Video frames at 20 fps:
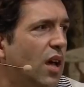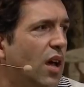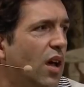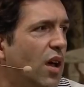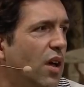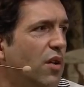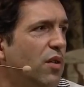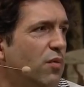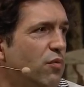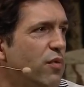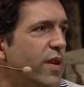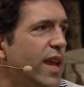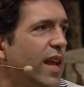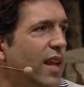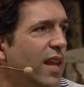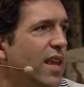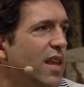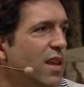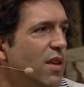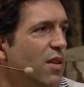it
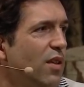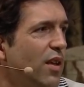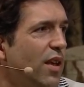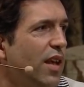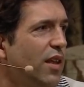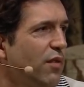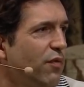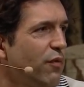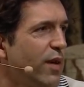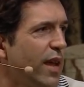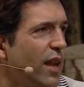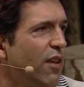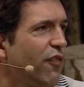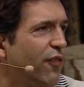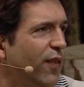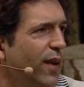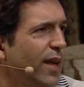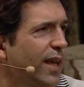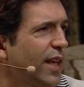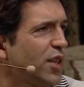really, it really
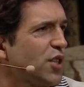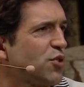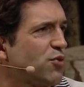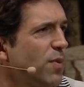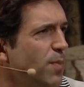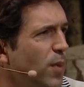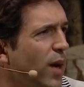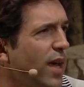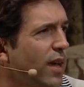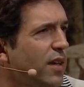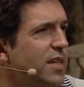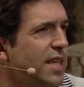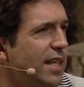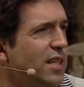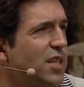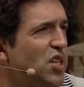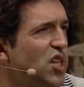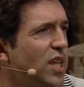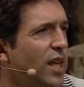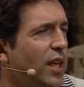felt like it stripped my
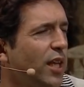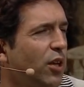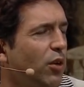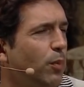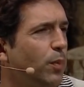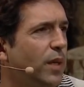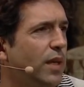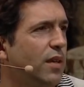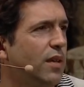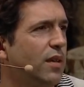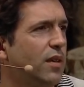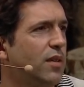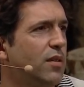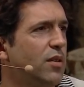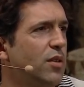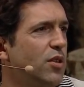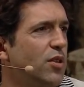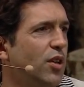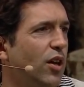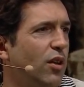identity a little bit,
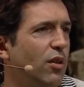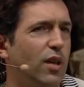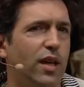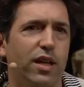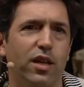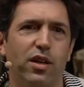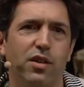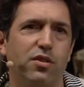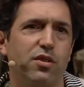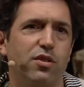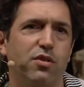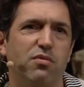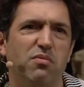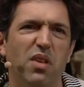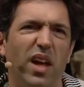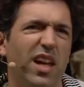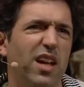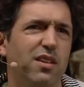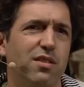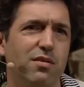you know, like, a,
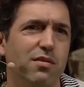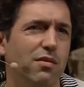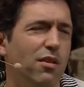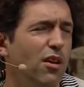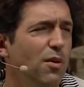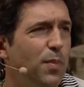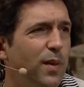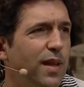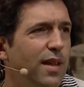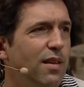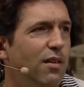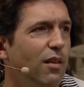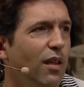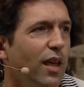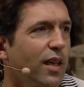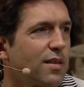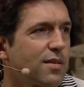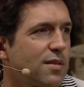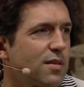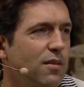like a, nobody
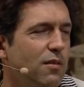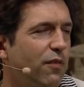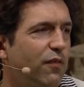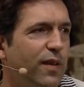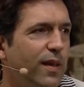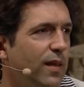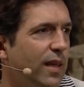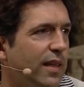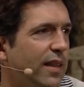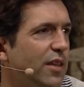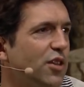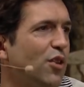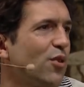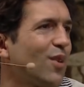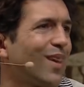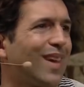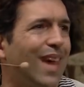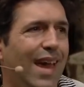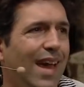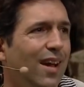likes to feel like they
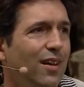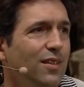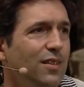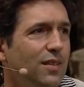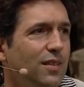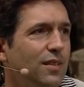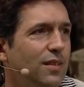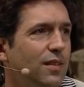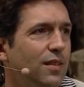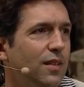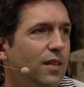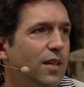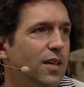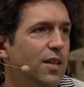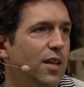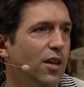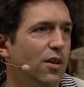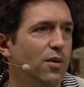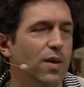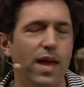don't count, you
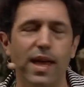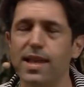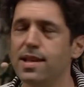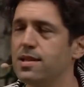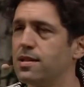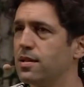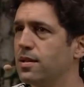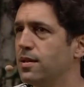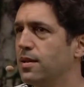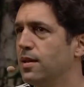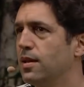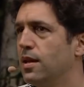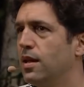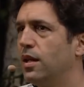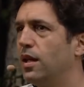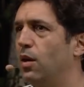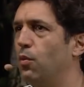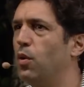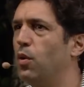know, and it